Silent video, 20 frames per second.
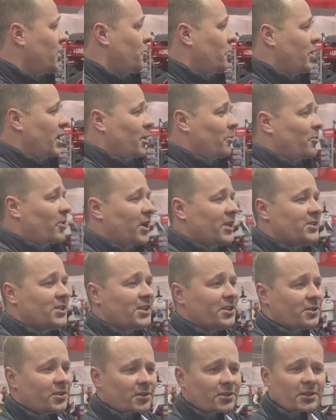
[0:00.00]
we are
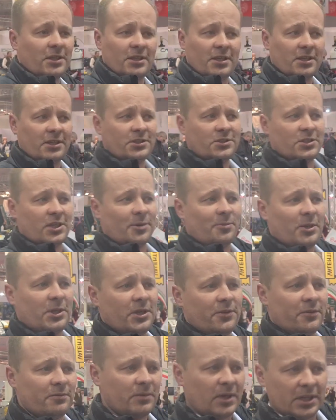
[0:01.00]
present on uh, in
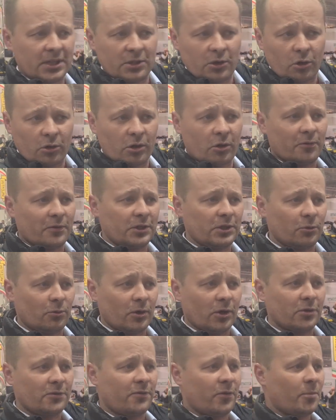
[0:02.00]
Germany and all over the
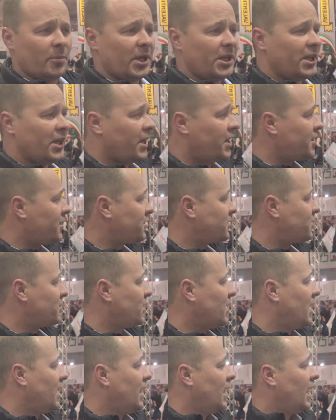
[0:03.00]
world for many years.
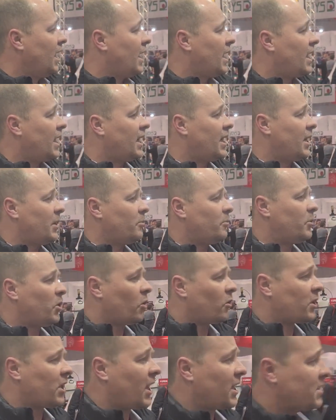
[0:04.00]
Uh,
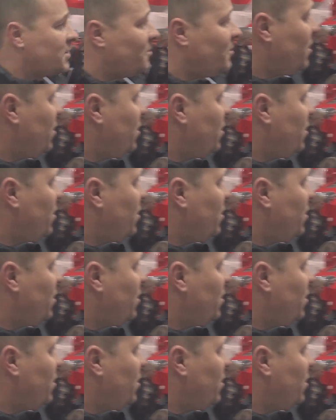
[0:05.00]
Bjorn asked